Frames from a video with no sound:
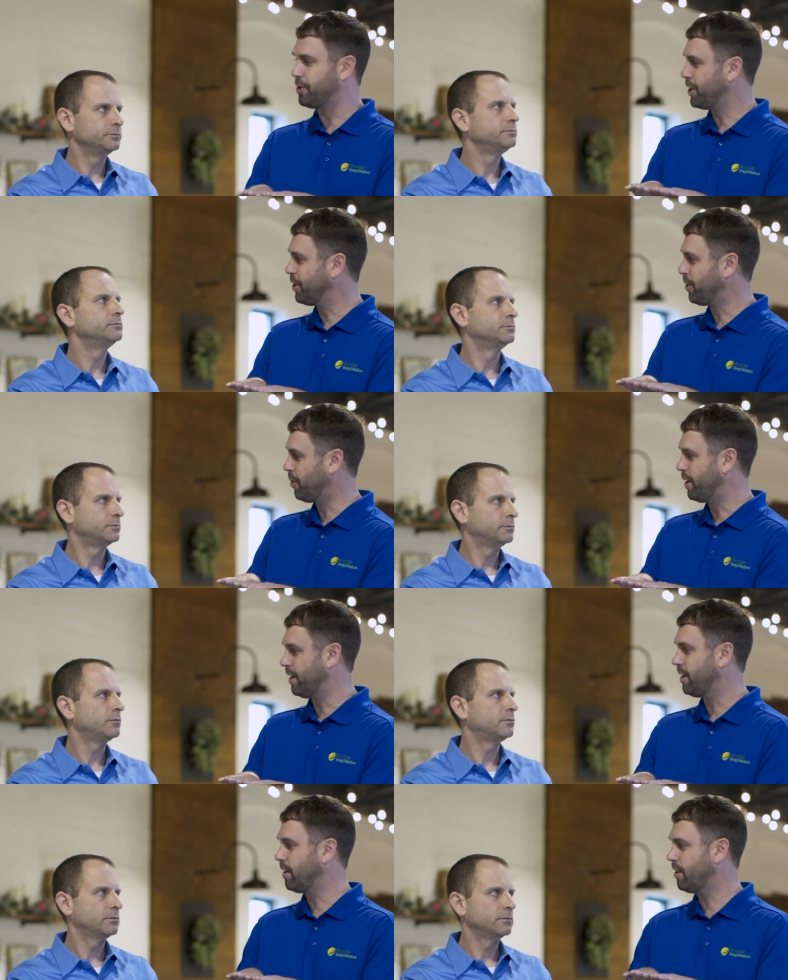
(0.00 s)
Speaker 1: as you could on
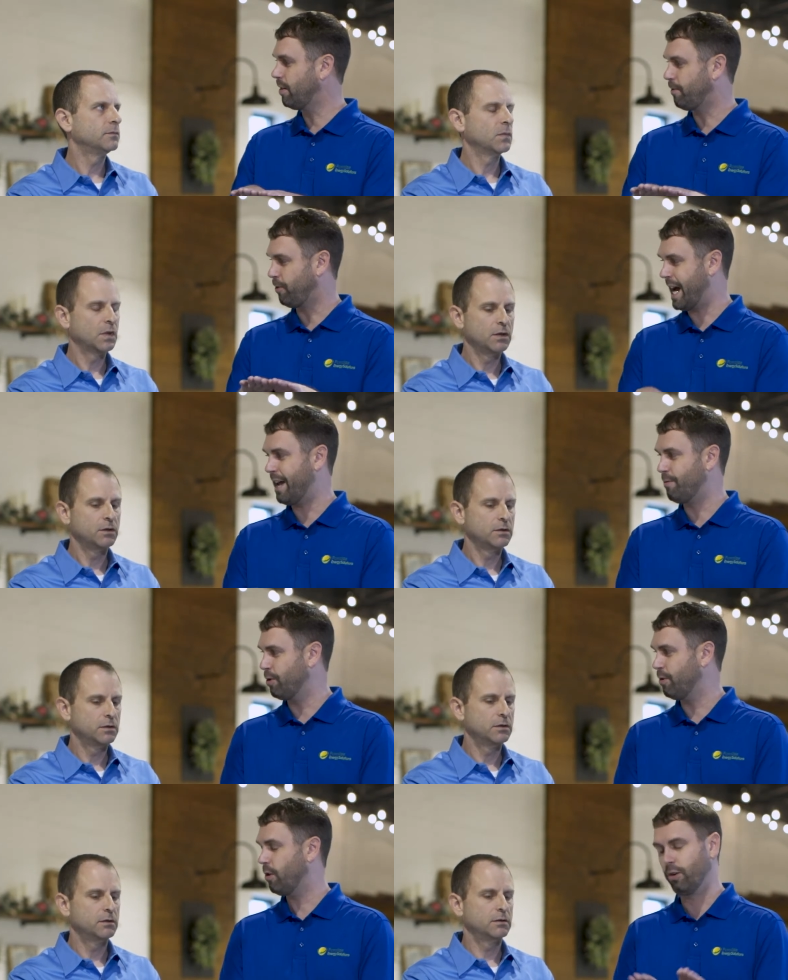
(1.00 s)
a flat
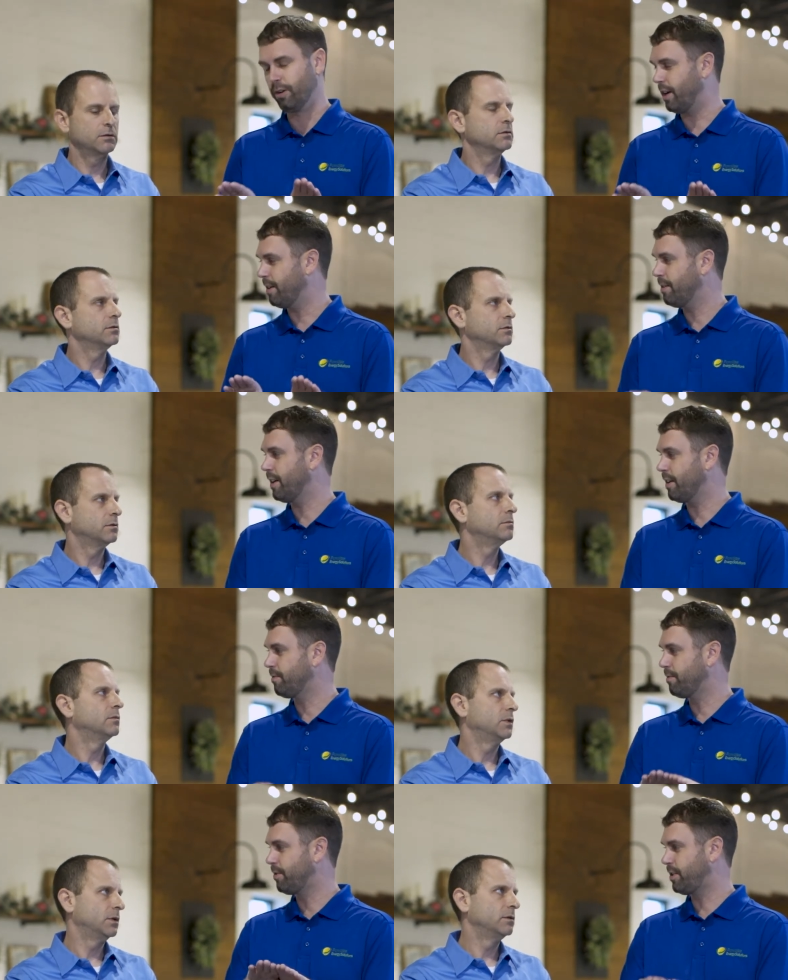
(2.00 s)
roof or on a, a,
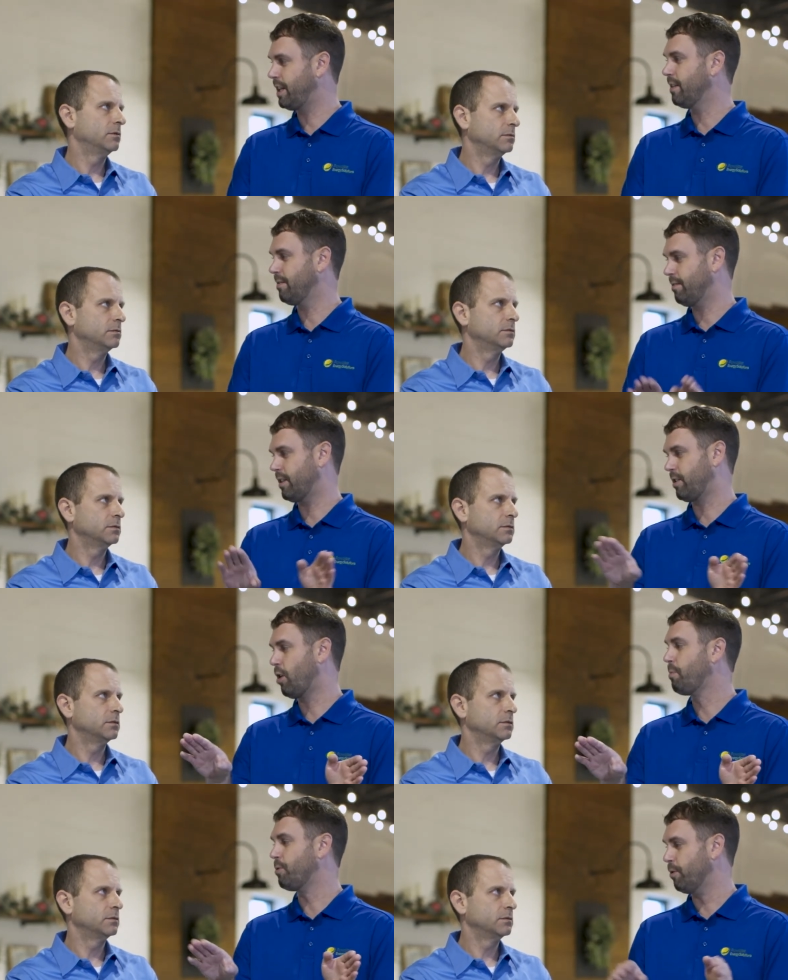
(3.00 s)
a
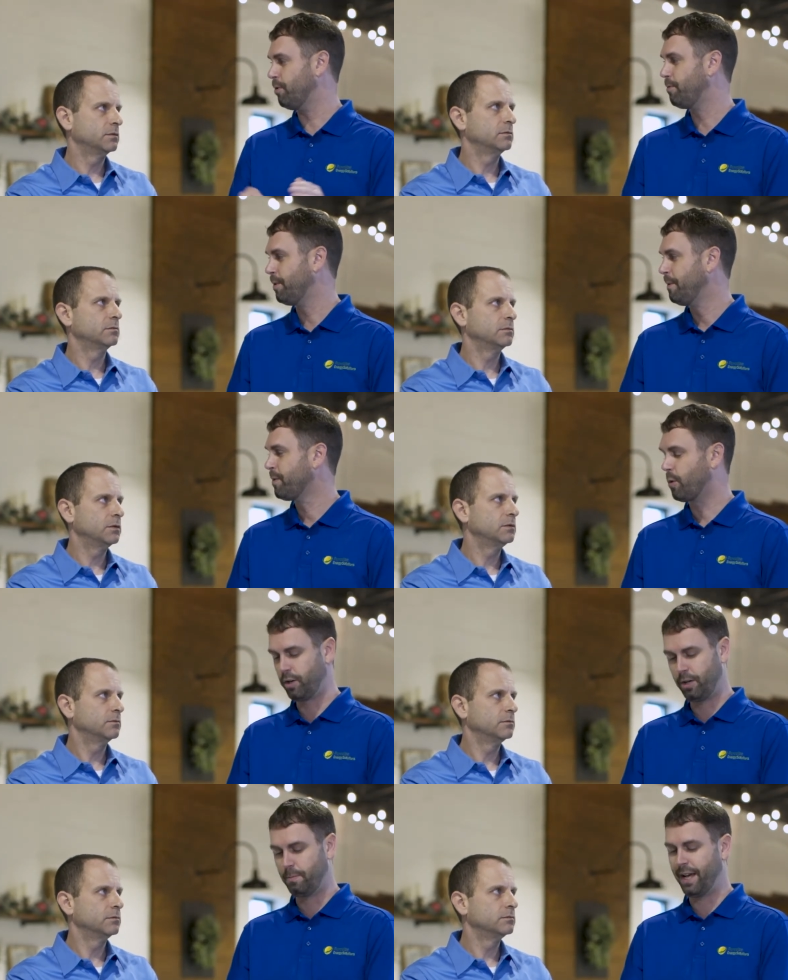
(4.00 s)
sloped roof
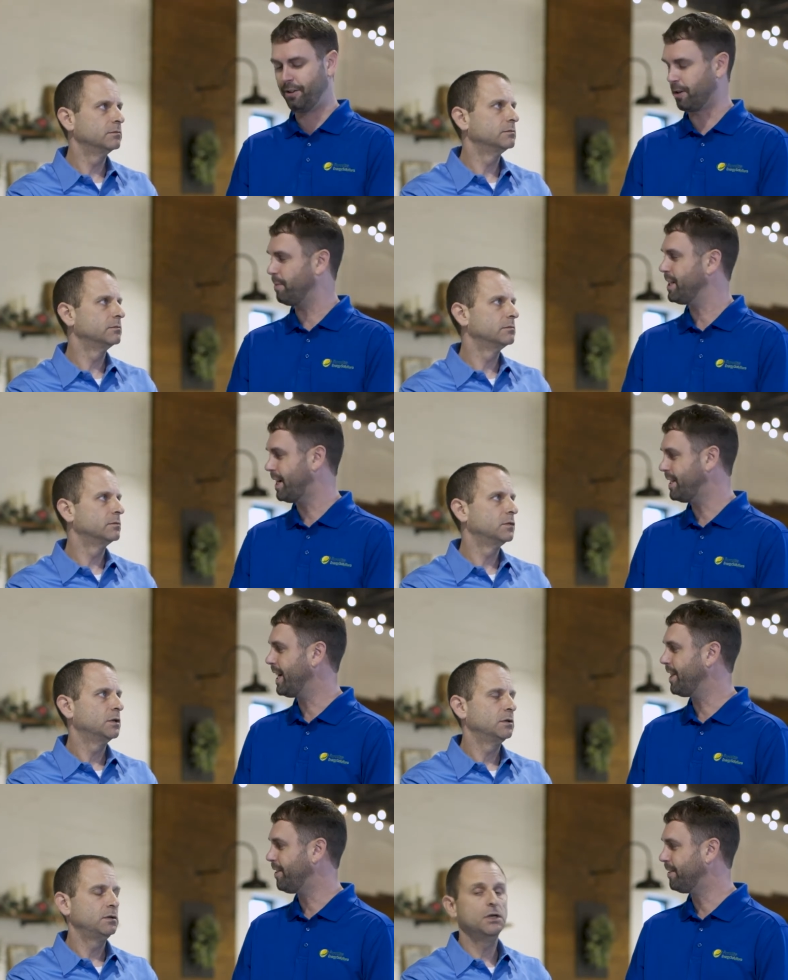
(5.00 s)
where your panels are going to be tight
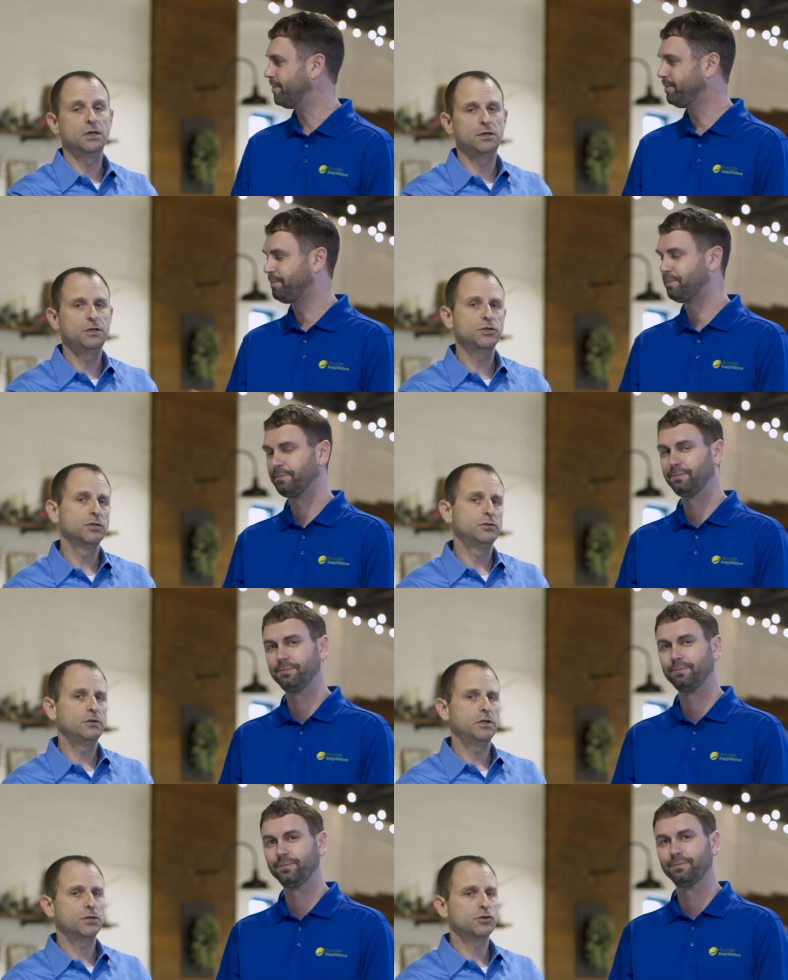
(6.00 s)
together.
Speaker 2: Yeah, in addition
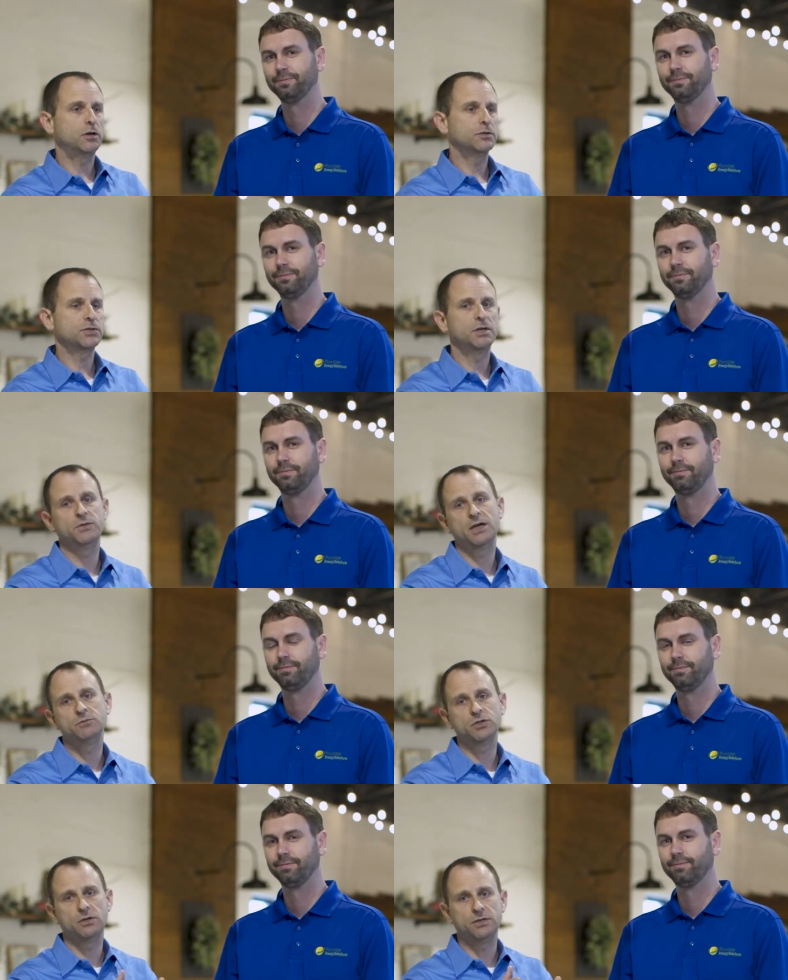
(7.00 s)
to that, Charles,
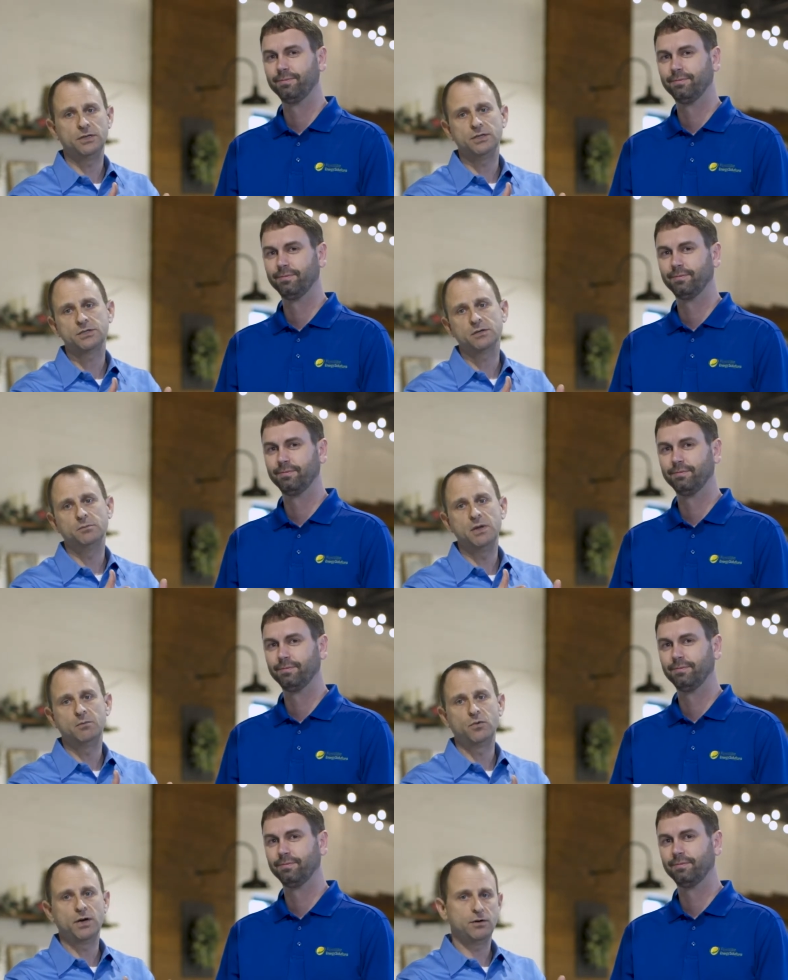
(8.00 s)
sometimes on these
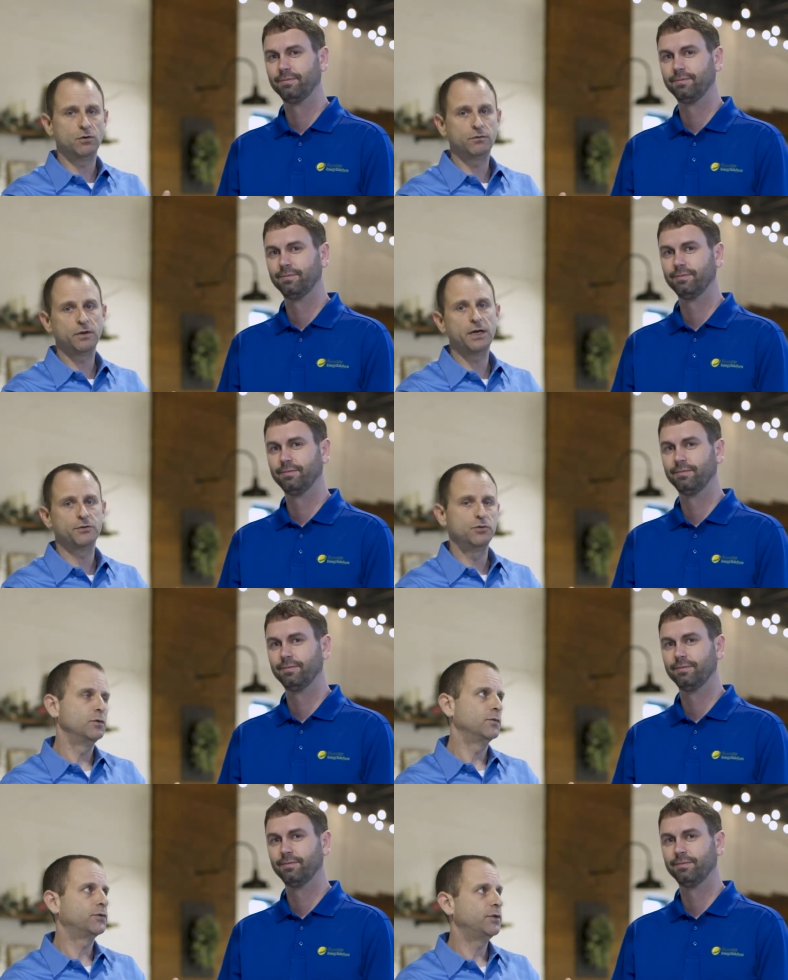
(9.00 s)
membrane or flat
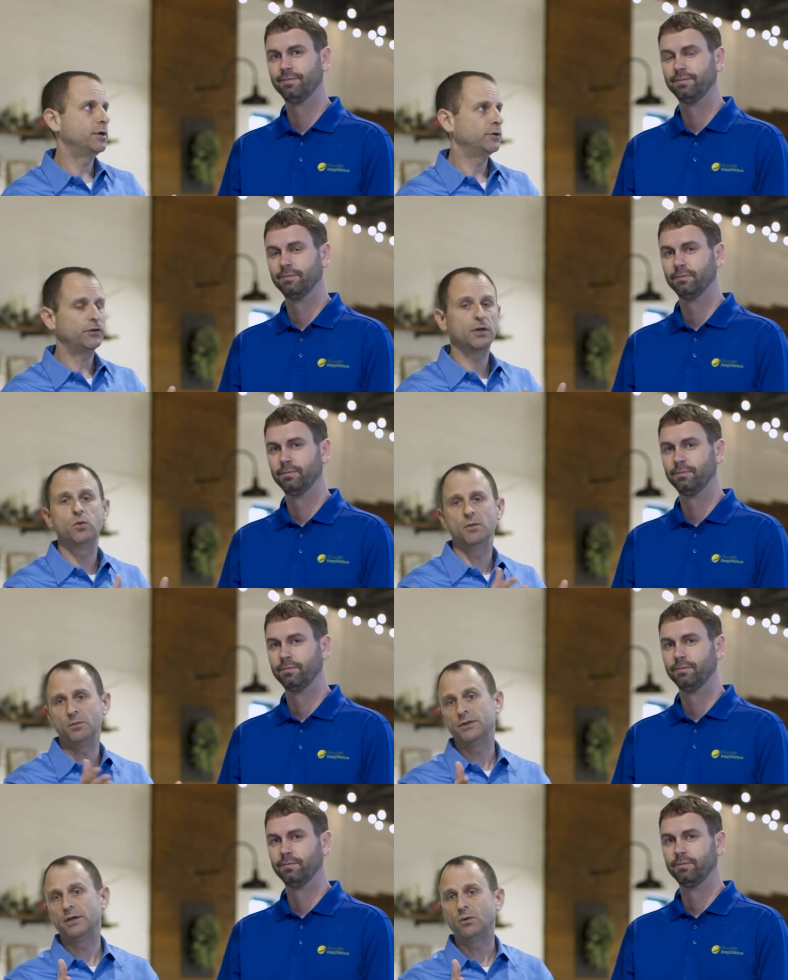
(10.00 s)
roofs, there's
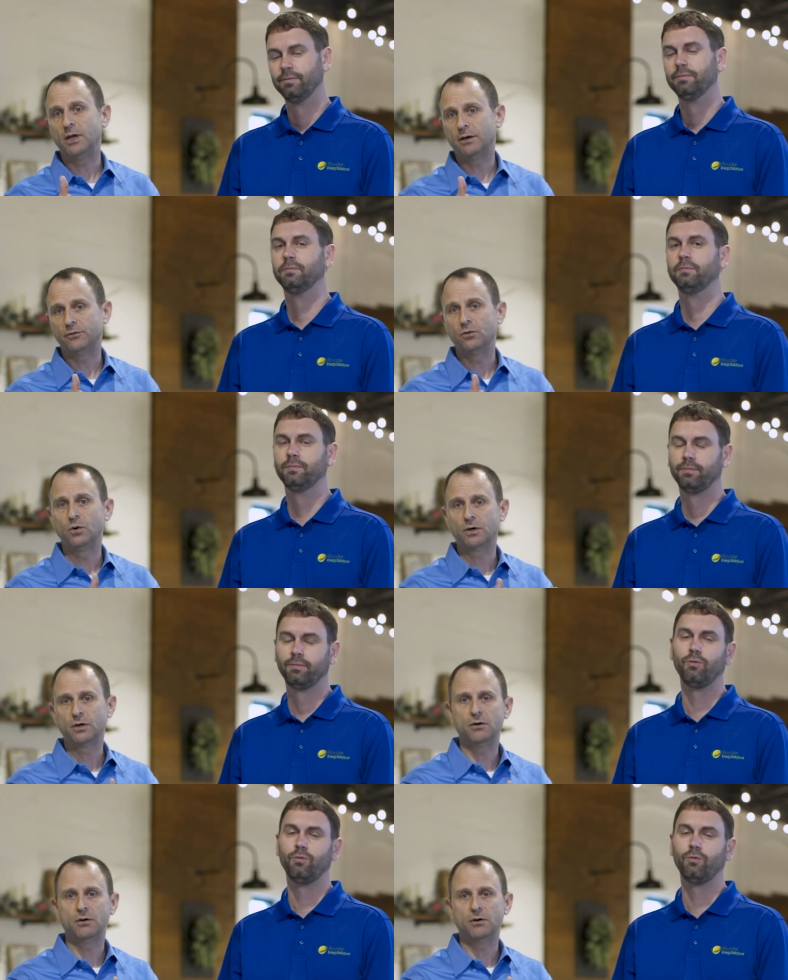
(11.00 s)
equipment that we have to work